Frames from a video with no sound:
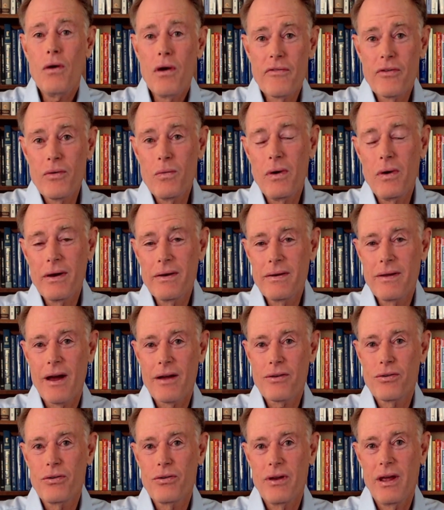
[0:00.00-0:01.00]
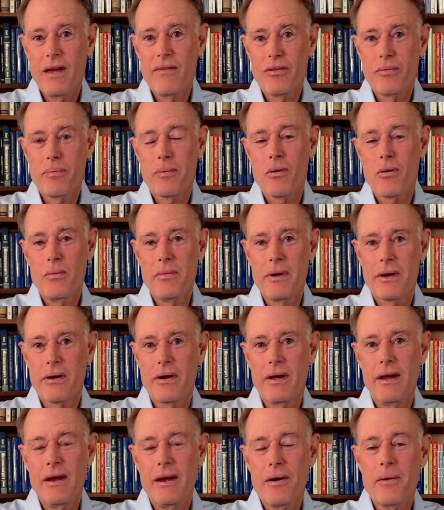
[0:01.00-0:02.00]
everyone, Dr. David Perlmutter
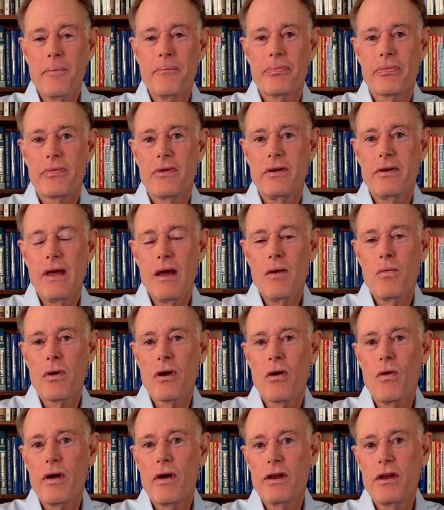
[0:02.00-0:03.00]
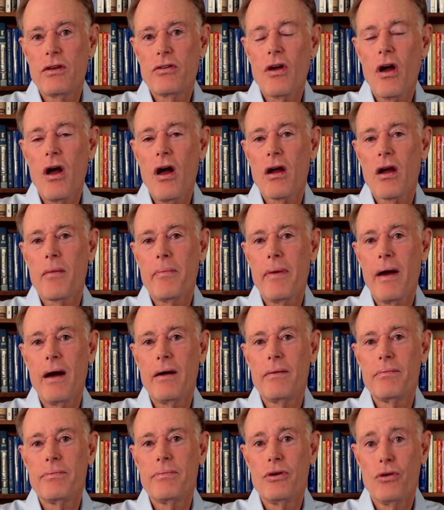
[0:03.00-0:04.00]
here. Today we're going to talk
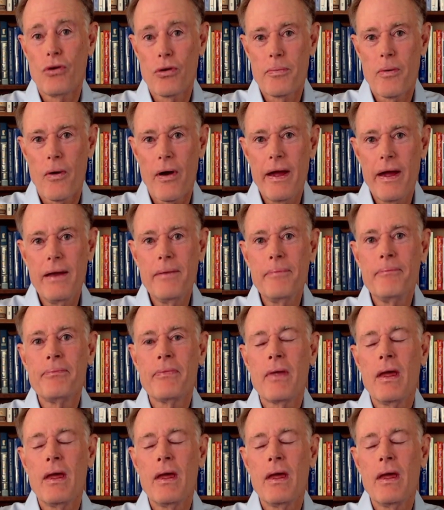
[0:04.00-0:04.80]
about your brain.